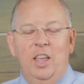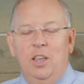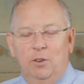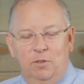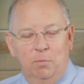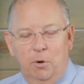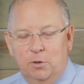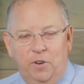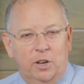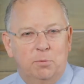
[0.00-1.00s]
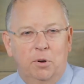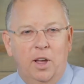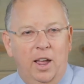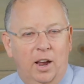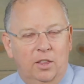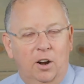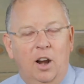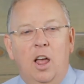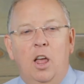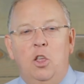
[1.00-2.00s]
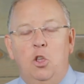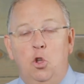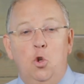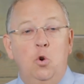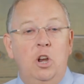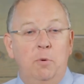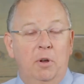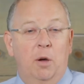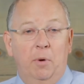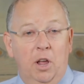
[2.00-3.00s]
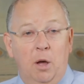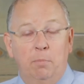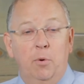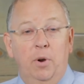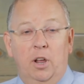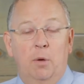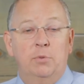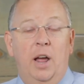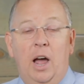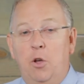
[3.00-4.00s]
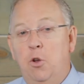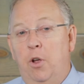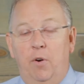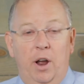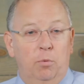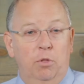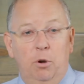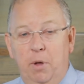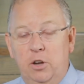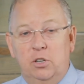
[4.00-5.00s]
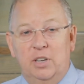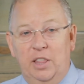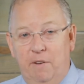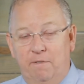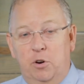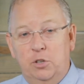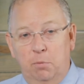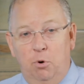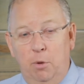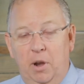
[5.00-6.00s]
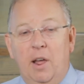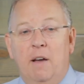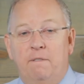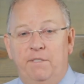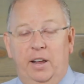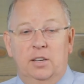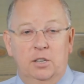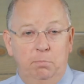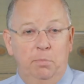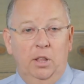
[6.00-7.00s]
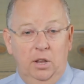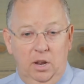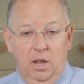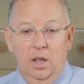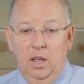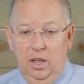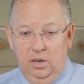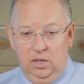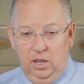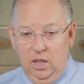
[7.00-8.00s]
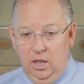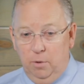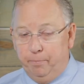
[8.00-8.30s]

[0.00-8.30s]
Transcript: he's the most flexible guy out there you need to become a Gumby when it comes to how you interact with your patients on that first appointment. Flexibility is the key.